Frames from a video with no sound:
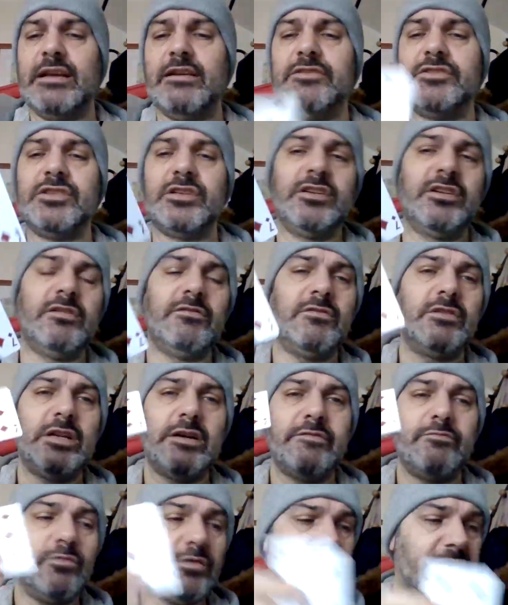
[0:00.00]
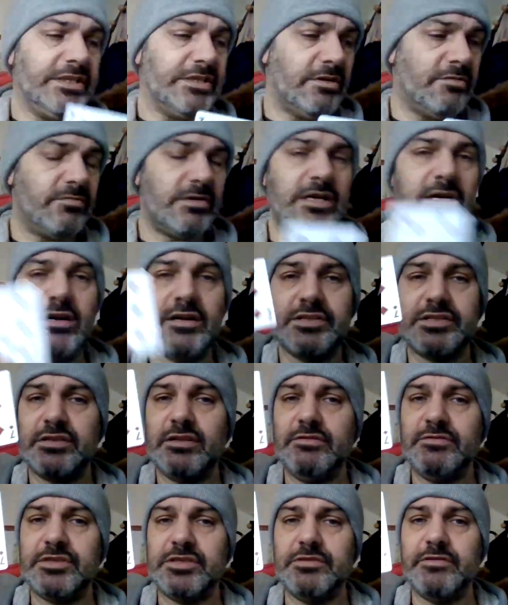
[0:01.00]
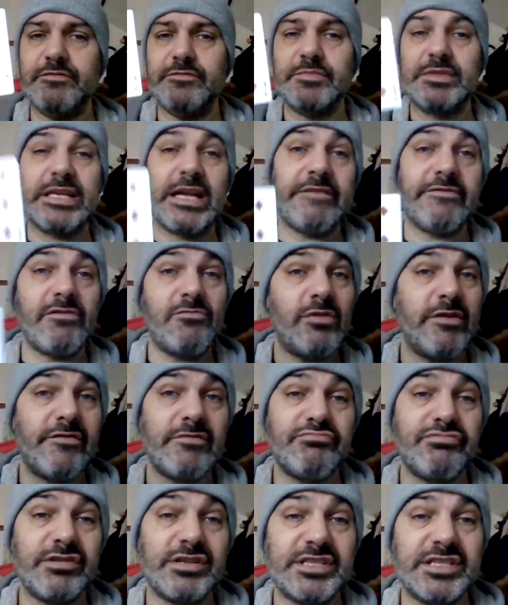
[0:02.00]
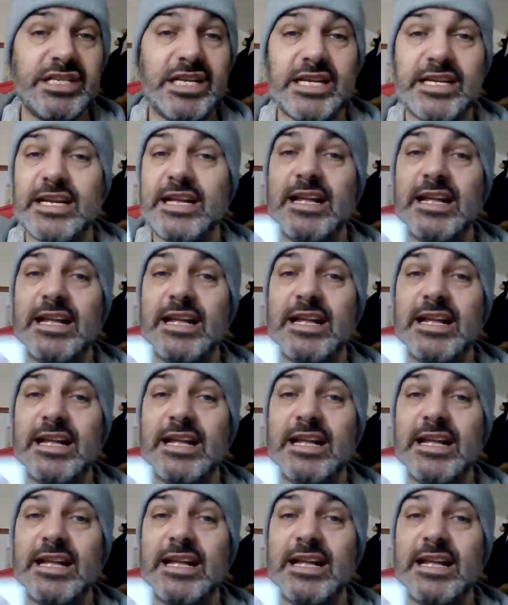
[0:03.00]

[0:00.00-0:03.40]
I took one of these old cards, glued two of them together with a prick stick.